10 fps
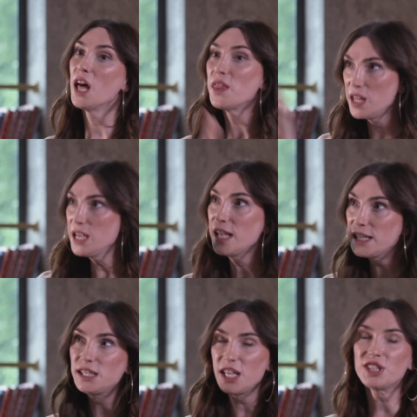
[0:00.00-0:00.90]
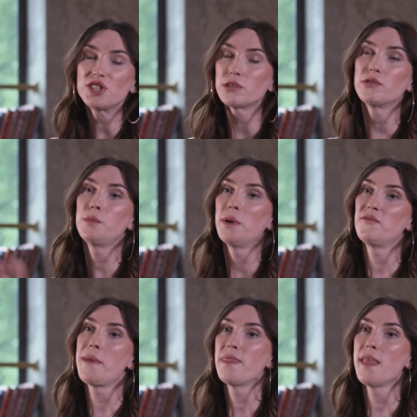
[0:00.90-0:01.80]
are the, is this the group
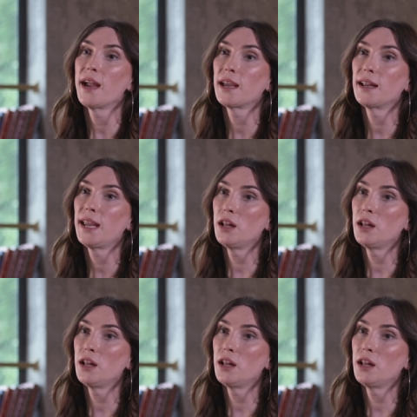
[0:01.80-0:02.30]
of men that are going to